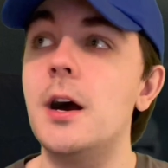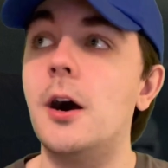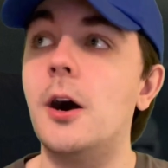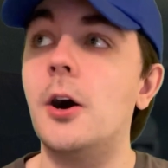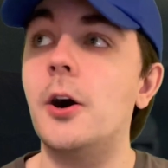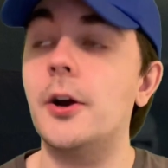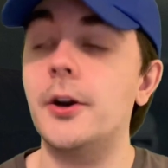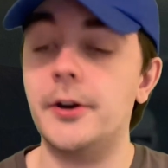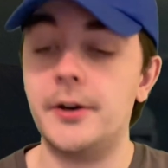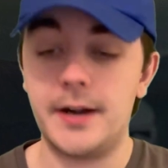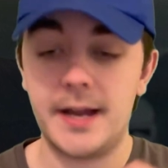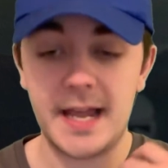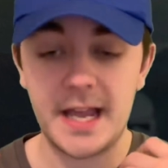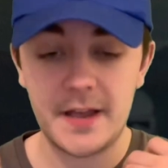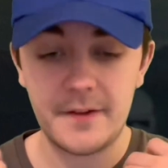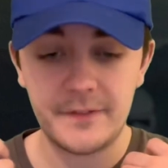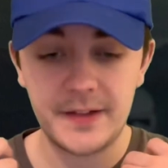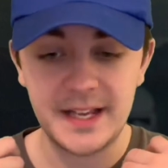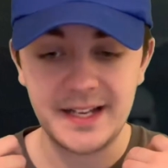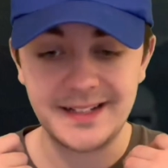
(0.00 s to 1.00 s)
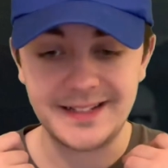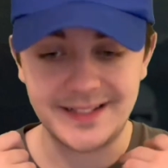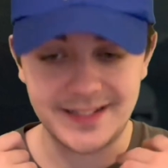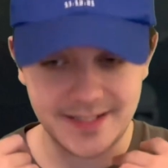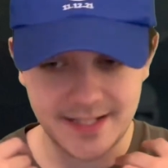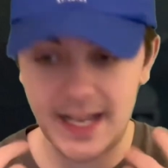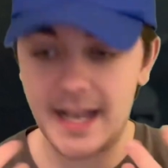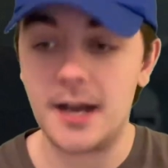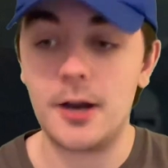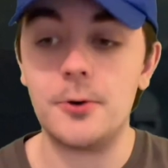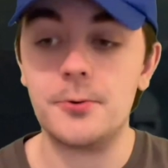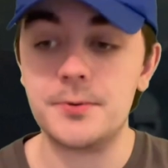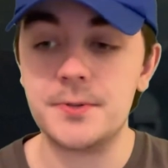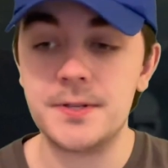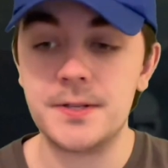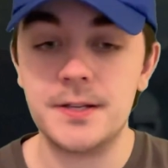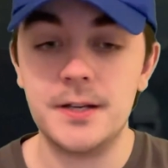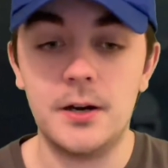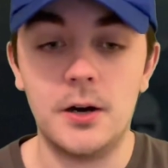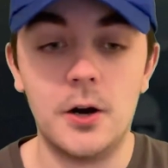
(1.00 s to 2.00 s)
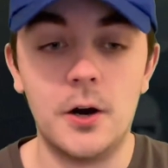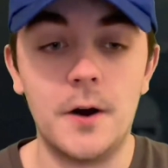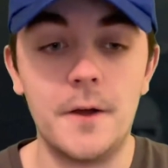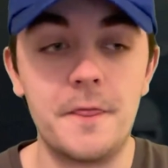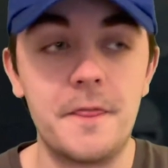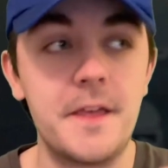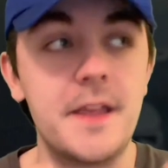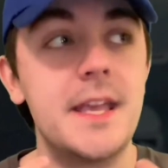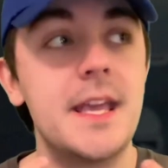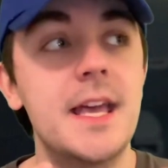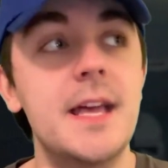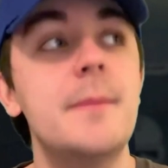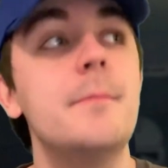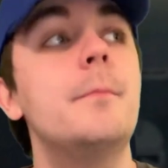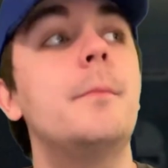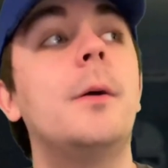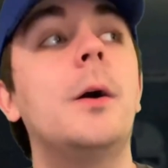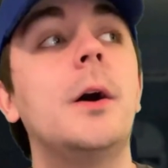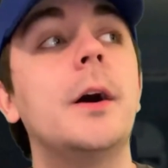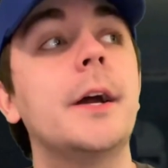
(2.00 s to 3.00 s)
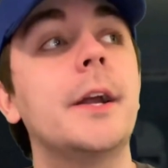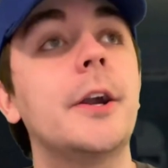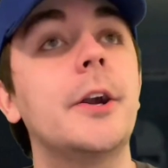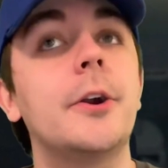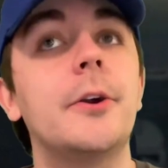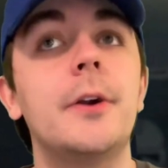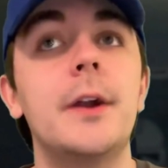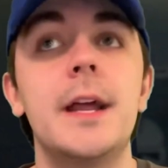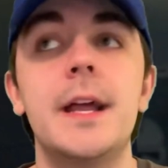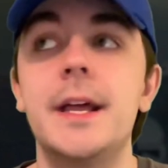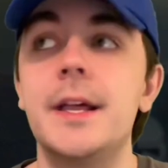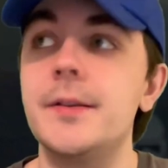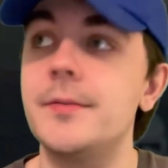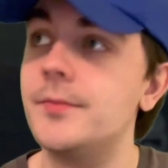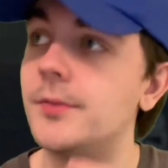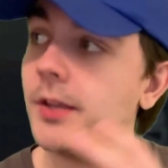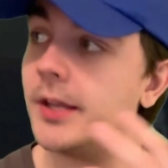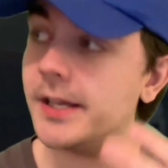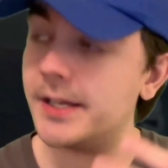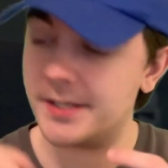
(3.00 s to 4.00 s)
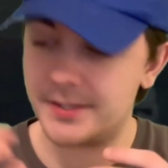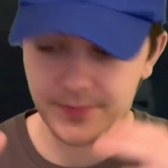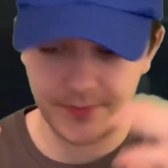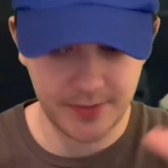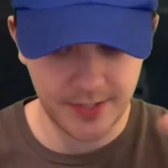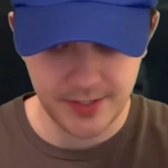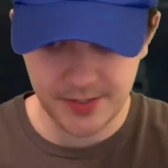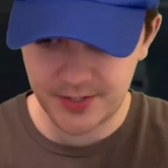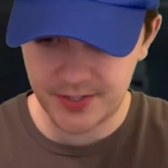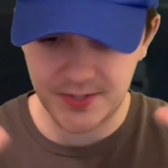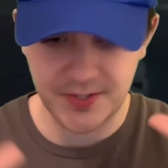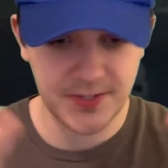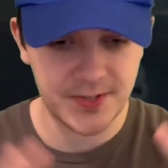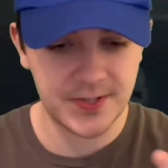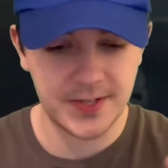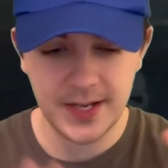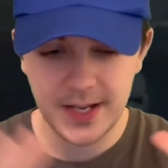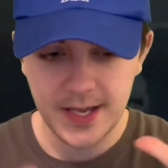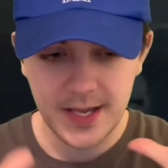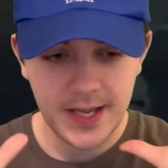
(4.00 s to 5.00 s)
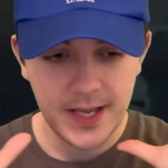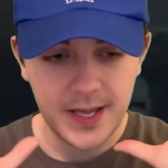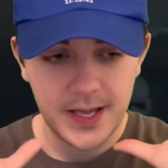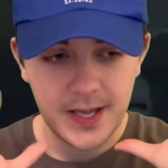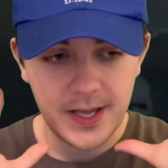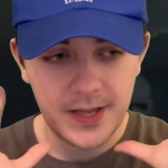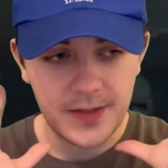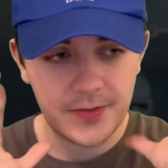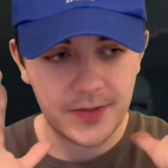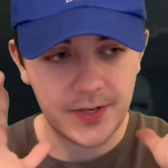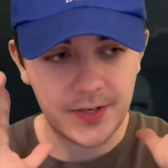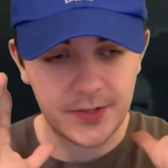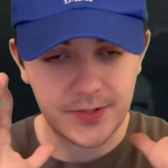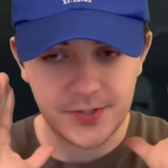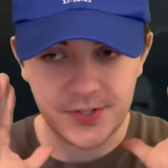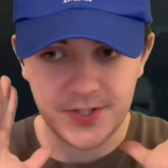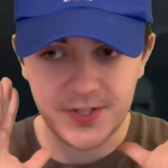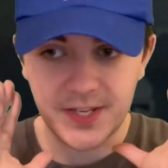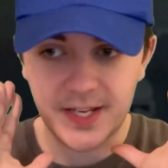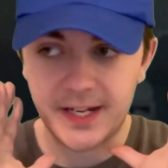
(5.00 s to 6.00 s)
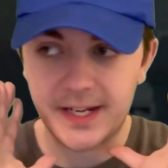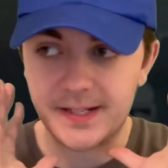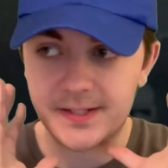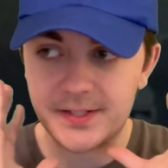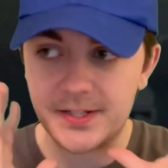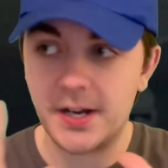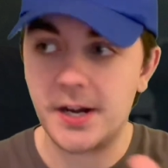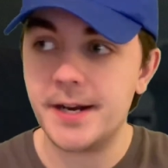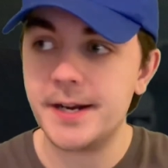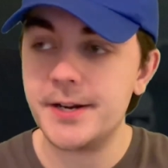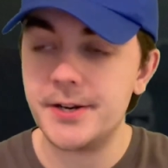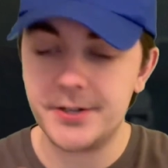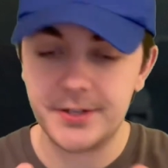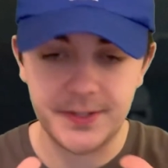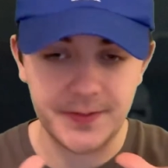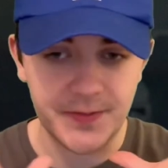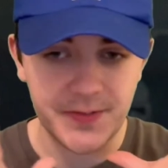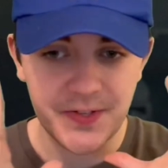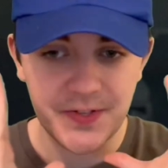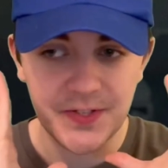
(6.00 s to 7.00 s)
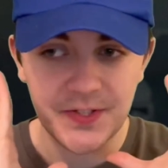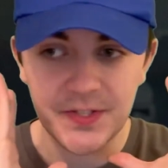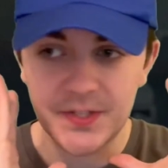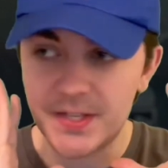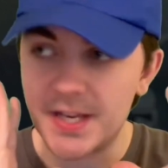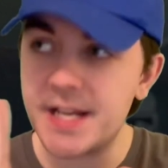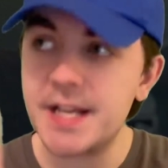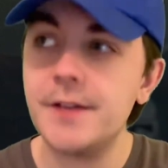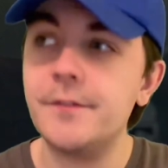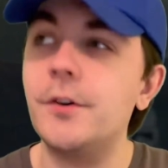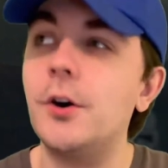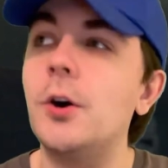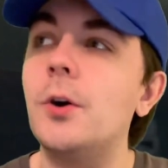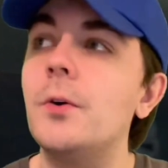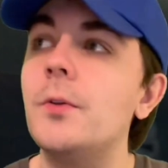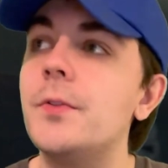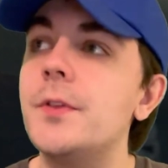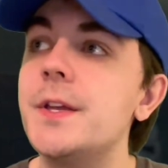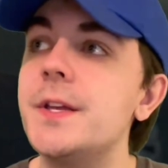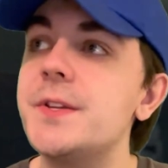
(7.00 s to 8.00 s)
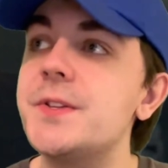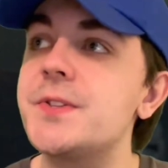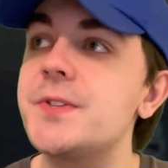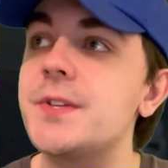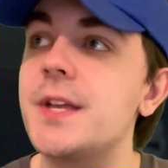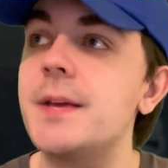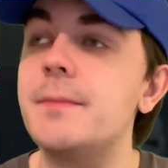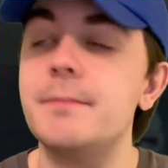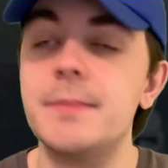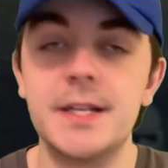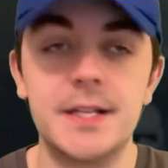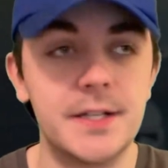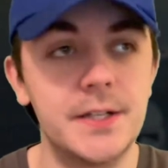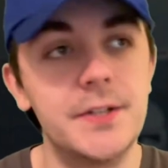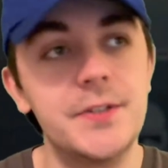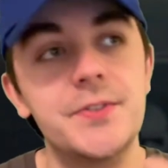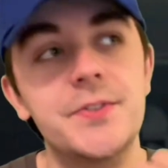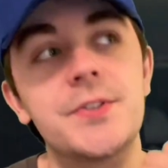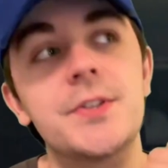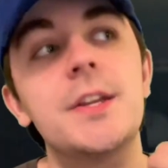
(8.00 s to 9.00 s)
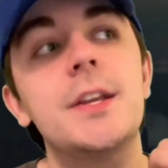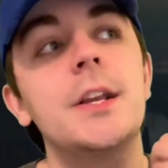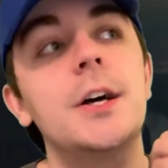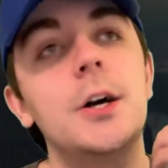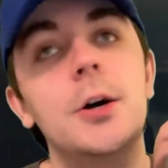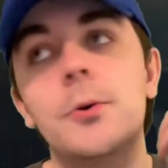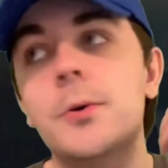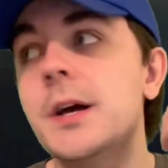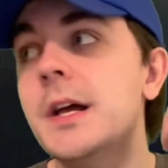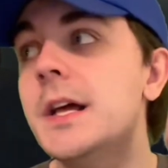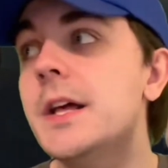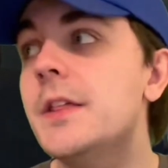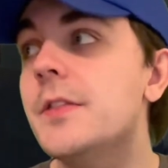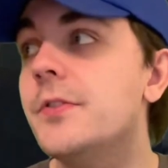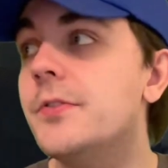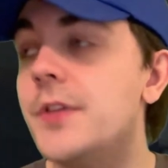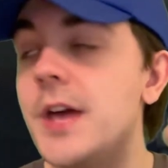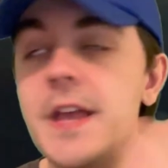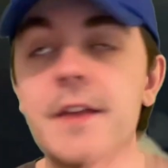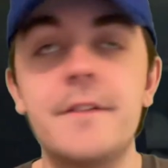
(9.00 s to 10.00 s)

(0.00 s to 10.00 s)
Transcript: are having doubt on the empire and like they just they're just getting tired and sick of all this and because you know they